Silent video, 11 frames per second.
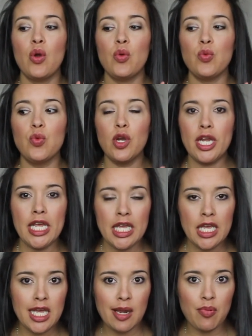
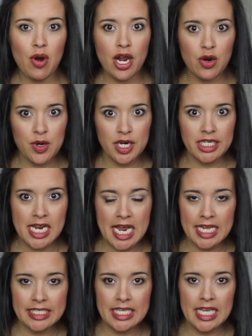
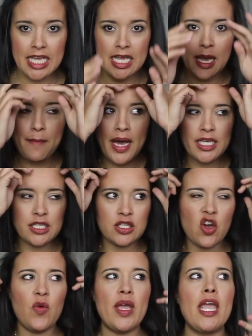reprioritizing my
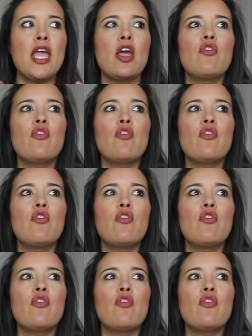sewing